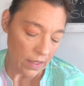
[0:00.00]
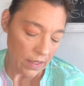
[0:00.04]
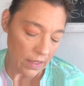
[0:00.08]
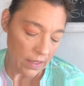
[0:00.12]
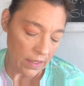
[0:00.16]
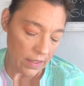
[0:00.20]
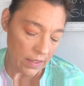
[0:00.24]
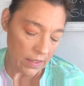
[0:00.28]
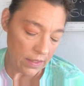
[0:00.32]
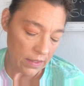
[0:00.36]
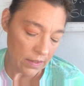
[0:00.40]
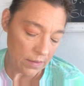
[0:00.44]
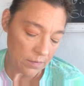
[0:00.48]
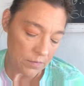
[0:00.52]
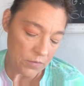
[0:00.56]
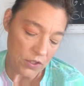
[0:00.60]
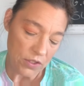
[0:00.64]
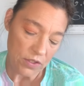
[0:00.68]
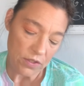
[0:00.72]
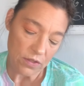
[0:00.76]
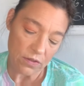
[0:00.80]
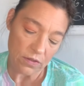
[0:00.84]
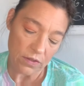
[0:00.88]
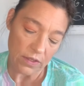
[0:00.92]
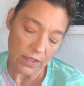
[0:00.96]
And I'm
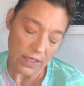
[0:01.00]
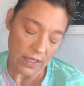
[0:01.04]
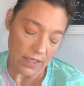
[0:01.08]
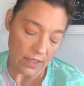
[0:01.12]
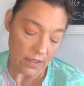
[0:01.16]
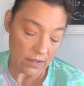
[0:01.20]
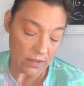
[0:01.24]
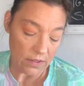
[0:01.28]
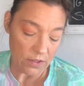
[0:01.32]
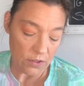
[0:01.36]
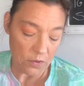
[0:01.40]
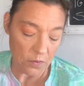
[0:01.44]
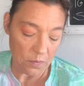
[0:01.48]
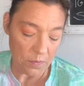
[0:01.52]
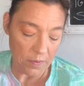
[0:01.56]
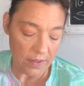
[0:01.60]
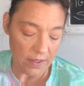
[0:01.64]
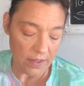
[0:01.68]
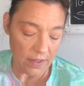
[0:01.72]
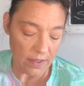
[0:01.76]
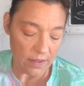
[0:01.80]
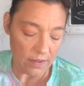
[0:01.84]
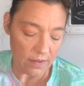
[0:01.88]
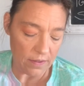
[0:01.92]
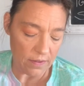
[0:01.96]
just going to get a little
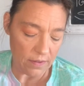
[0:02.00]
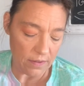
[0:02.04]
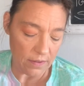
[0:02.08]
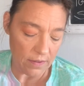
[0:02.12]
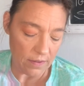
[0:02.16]
bit